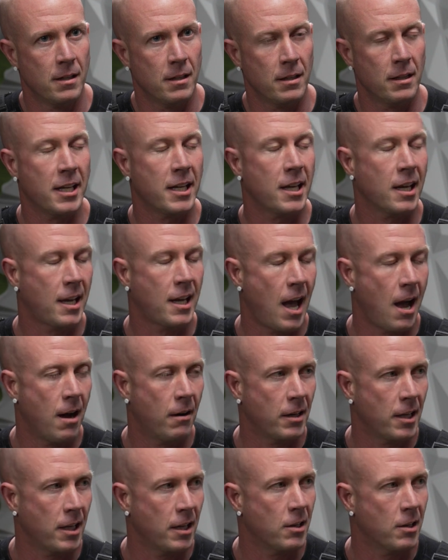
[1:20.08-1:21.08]
Lincoln
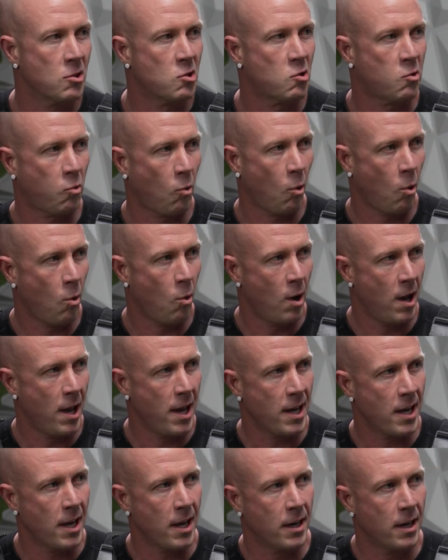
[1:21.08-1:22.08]
County and
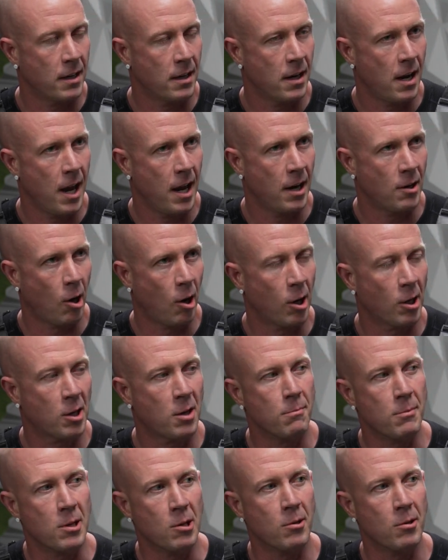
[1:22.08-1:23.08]
Troy and our
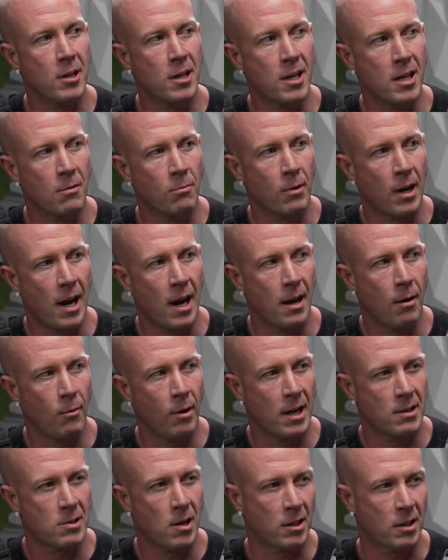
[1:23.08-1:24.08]
community, when
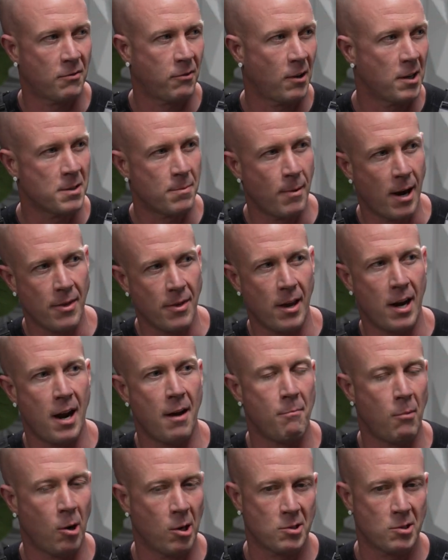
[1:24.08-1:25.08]
I talk to friends of mine that
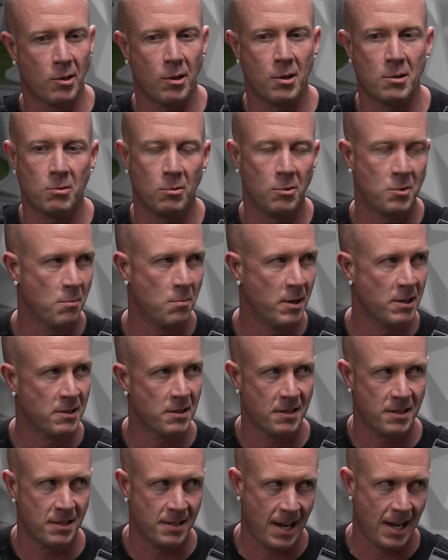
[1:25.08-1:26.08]
have martial arts schools or
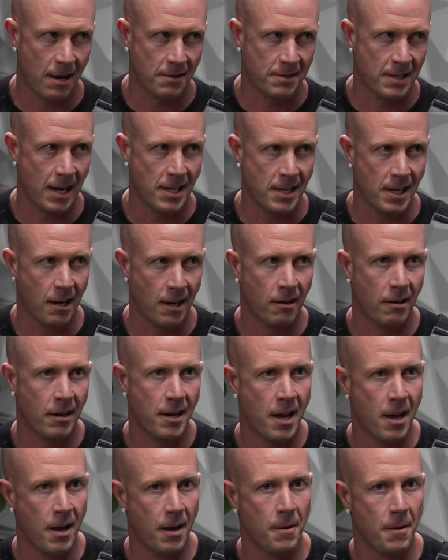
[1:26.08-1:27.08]
businesses outside the
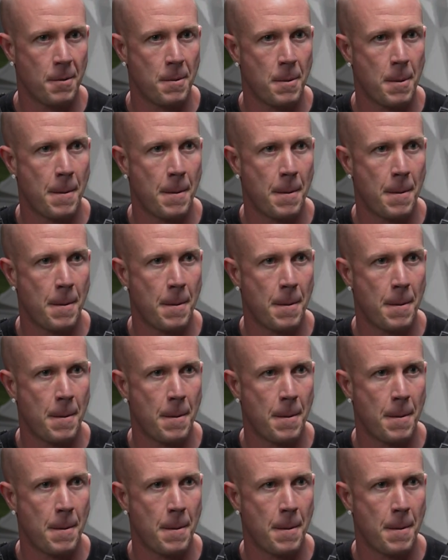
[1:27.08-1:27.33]
area,